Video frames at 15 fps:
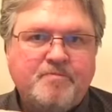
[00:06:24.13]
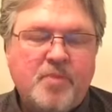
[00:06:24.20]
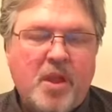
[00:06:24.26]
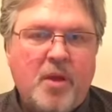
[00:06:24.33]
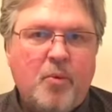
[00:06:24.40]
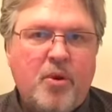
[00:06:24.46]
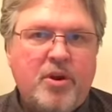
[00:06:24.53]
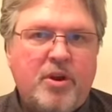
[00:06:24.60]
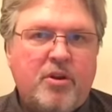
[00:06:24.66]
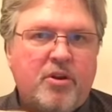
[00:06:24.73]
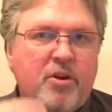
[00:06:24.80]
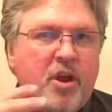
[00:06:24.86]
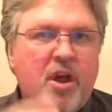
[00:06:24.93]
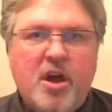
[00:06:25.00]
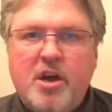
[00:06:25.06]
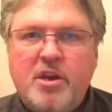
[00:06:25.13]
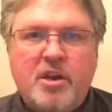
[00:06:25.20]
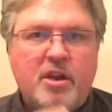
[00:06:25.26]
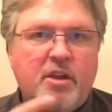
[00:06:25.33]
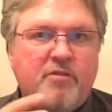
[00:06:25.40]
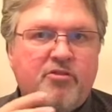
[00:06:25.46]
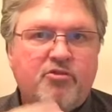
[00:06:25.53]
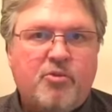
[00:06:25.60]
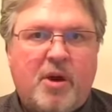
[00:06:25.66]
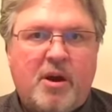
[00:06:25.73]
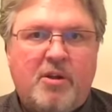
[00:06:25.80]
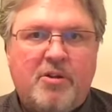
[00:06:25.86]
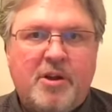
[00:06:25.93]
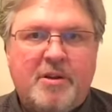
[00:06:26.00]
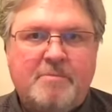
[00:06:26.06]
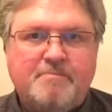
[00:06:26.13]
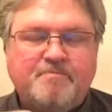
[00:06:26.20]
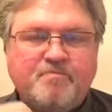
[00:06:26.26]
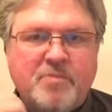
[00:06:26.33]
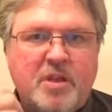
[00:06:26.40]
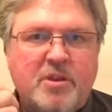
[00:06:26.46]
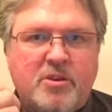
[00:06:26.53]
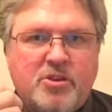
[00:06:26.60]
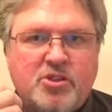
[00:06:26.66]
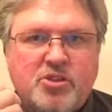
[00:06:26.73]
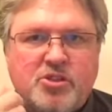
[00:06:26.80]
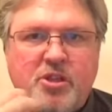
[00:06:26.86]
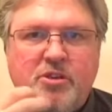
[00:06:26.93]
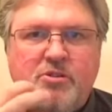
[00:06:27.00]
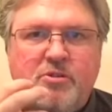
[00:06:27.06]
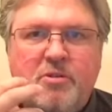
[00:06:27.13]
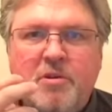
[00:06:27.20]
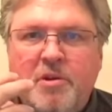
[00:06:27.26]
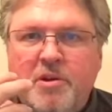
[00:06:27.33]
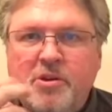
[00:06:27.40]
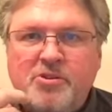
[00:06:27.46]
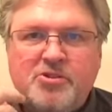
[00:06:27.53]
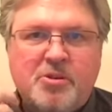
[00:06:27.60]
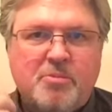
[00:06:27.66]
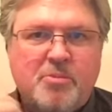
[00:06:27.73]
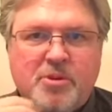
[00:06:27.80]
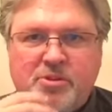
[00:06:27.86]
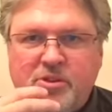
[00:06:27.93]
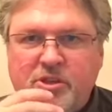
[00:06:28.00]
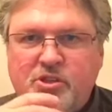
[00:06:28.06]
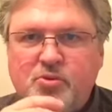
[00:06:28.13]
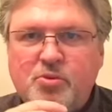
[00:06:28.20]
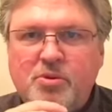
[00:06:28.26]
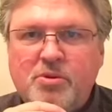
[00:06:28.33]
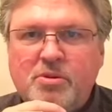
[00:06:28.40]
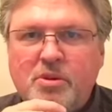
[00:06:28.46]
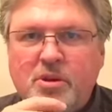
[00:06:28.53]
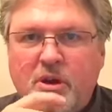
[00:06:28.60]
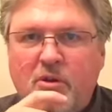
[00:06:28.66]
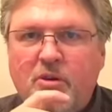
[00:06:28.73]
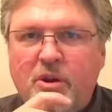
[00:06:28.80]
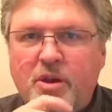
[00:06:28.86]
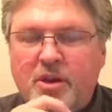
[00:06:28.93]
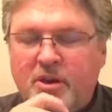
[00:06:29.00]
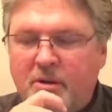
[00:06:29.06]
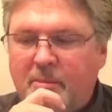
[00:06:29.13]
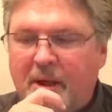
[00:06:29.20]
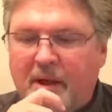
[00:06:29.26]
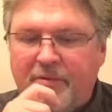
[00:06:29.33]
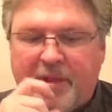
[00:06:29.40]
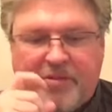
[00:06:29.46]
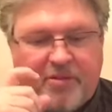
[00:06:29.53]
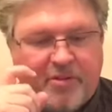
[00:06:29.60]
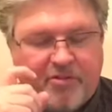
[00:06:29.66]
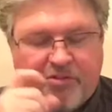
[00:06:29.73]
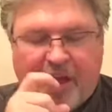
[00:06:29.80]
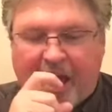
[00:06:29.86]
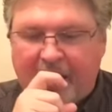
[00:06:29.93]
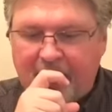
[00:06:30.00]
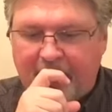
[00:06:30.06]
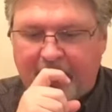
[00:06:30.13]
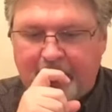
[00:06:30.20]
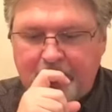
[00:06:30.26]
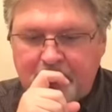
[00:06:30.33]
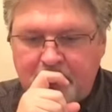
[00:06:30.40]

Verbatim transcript: and when you're done and you've swallowed it, and there's still some residual coconut in your mouth, that's exactly,